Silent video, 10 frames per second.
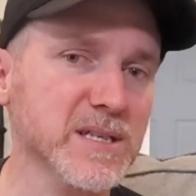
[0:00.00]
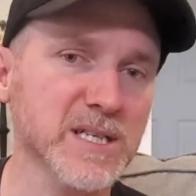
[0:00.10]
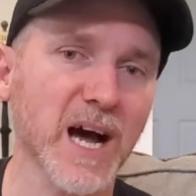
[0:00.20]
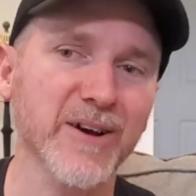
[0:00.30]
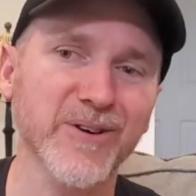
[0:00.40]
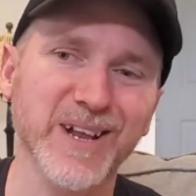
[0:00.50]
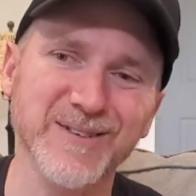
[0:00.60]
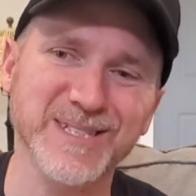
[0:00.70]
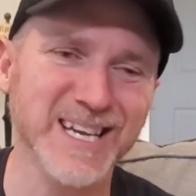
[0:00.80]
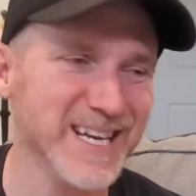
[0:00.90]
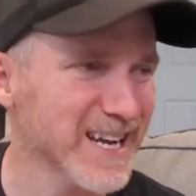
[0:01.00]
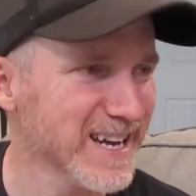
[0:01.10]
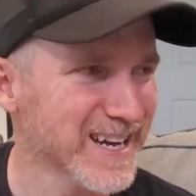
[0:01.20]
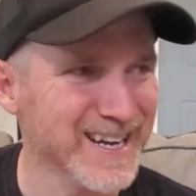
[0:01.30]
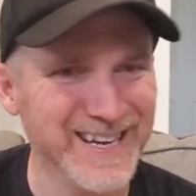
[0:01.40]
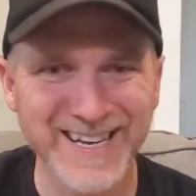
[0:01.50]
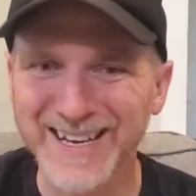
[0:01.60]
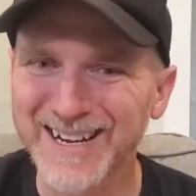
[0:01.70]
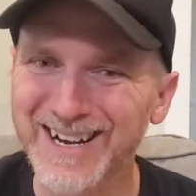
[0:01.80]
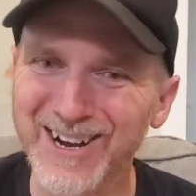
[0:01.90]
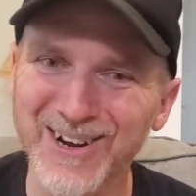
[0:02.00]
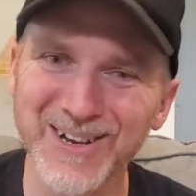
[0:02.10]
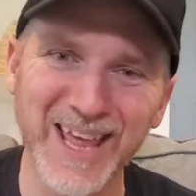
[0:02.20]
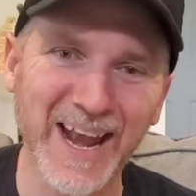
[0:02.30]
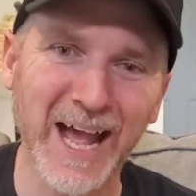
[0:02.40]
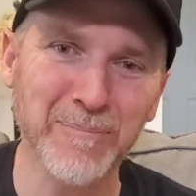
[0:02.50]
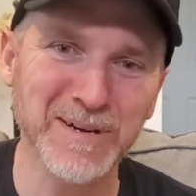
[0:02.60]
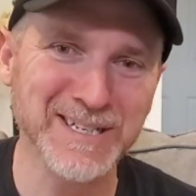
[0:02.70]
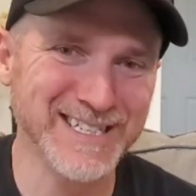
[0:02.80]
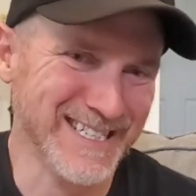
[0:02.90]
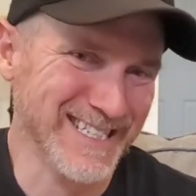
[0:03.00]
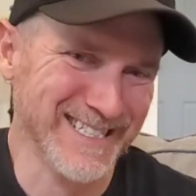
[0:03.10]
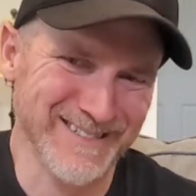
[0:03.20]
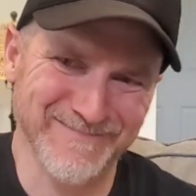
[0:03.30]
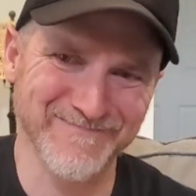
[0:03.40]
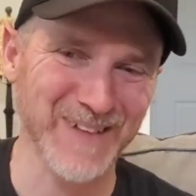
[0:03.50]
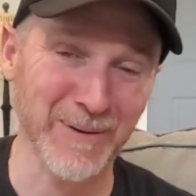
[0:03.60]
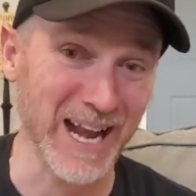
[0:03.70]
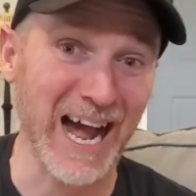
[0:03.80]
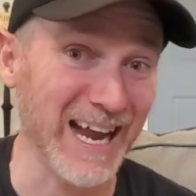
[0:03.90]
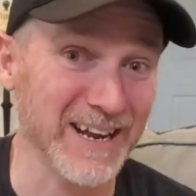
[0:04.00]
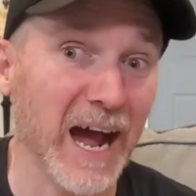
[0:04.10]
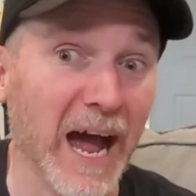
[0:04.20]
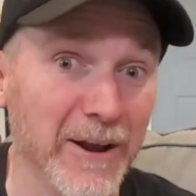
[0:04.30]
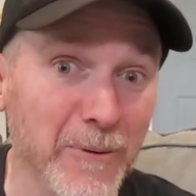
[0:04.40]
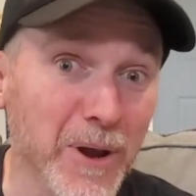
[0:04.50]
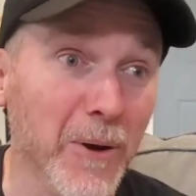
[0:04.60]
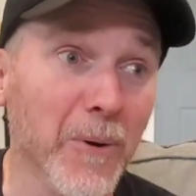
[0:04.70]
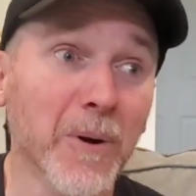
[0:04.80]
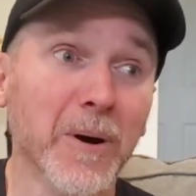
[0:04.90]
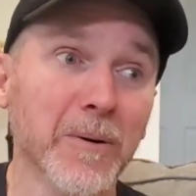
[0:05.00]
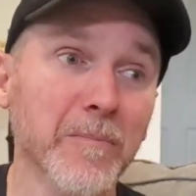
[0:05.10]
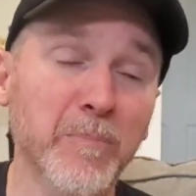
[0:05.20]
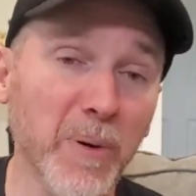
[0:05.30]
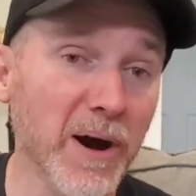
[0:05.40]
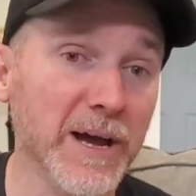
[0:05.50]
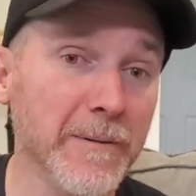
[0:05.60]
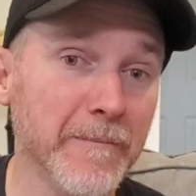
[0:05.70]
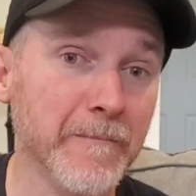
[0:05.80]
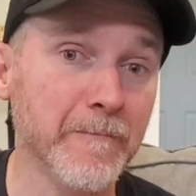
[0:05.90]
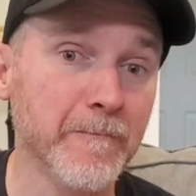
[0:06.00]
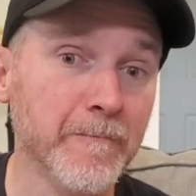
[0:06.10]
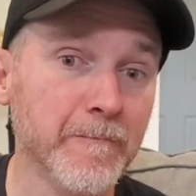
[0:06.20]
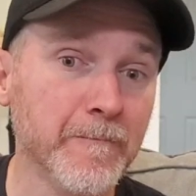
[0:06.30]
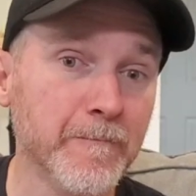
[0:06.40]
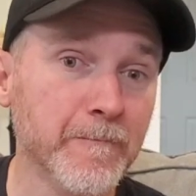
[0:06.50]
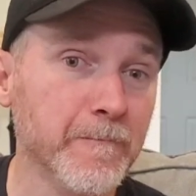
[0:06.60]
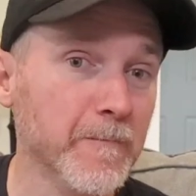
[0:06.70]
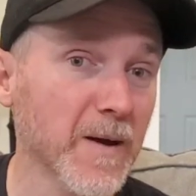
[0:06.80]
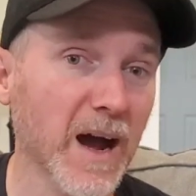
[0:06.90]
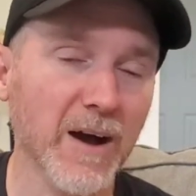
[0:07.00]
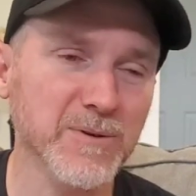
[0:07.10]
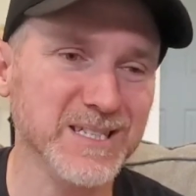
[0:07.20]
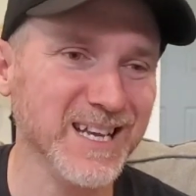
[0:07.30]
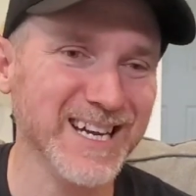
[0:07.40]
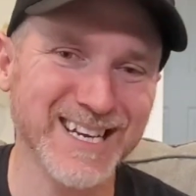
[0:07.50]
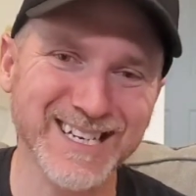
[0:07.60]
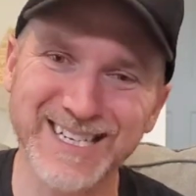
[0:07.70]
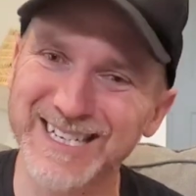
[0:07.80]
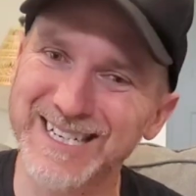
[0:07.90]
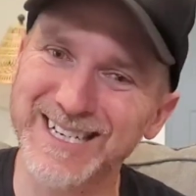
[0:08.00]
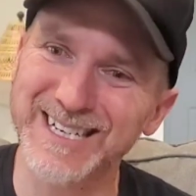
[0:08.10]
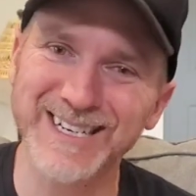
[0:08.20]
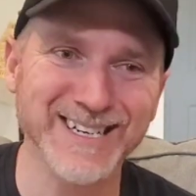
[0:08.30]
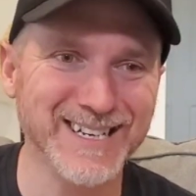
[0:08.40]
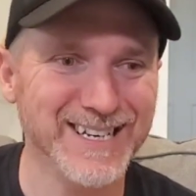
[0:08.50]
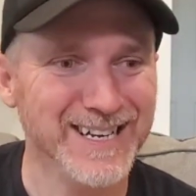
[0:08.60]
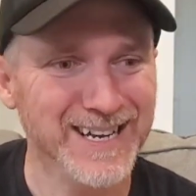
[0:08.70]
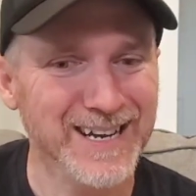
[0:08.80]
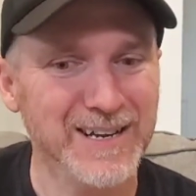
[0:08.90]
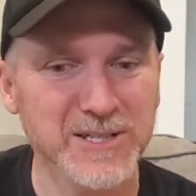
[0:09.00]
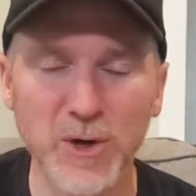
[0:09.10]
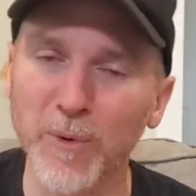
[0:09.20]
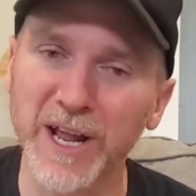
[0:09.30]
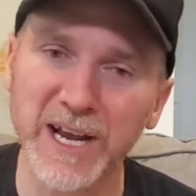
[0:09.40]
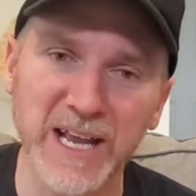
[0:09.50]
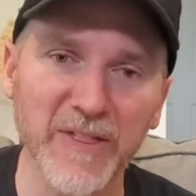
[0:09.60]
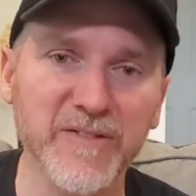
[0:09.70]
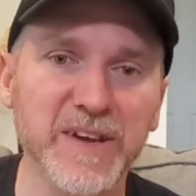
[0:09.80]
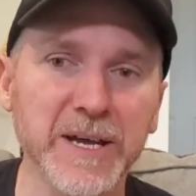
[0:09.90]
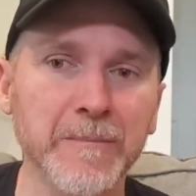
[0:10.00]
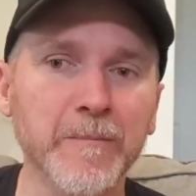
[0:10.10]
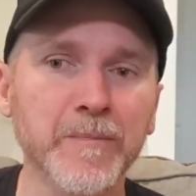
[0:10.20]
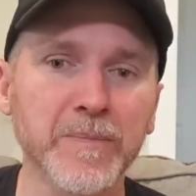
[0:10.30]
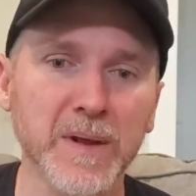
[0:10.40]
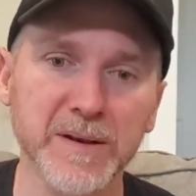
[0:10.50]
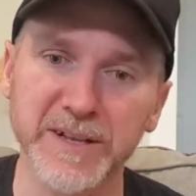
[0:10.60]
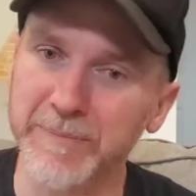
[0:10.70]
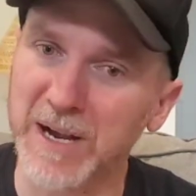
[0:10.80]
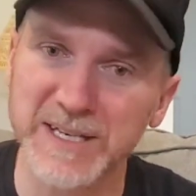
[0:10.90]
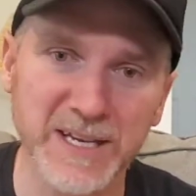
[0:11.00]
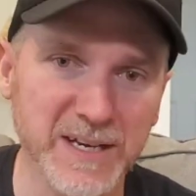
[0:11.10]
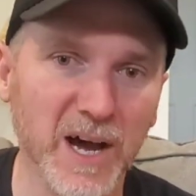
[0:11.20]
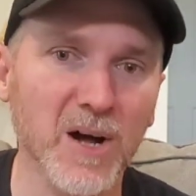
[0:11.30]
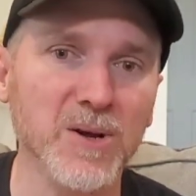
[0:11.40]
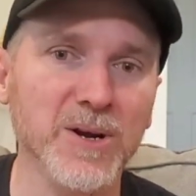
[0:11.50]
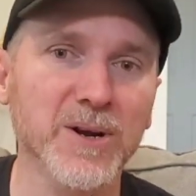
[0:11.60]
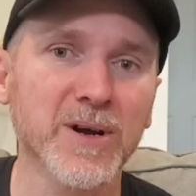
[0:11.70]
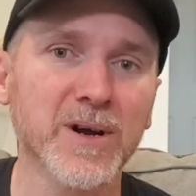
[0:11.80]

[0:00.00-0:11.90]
the title. And I was like, could that happen? I mean, I don't know, but I was like, So I went ahead and got the VIN, did my $10